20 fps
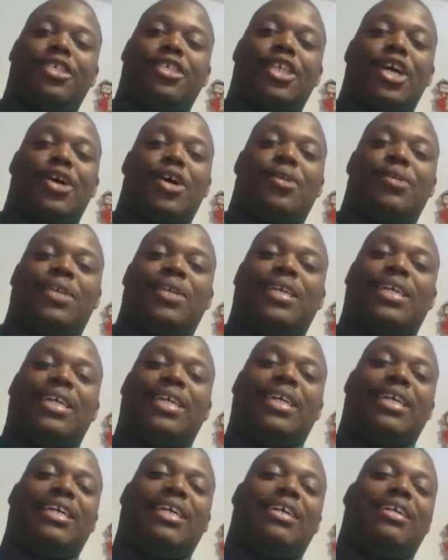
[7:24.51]
so
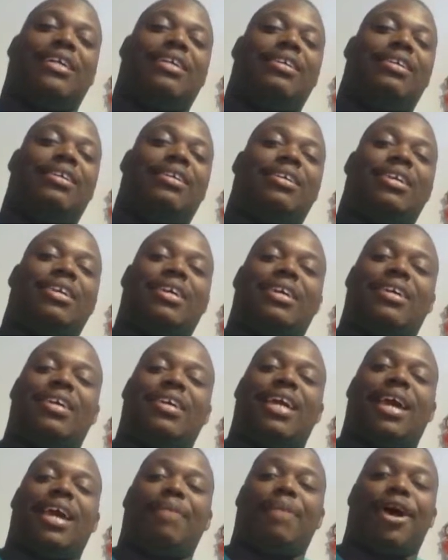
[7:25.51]
he
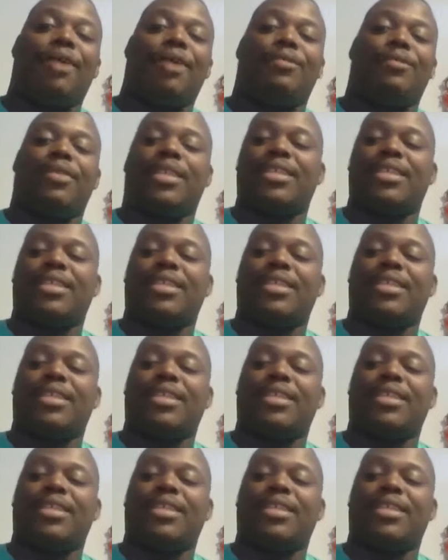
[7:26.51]
came out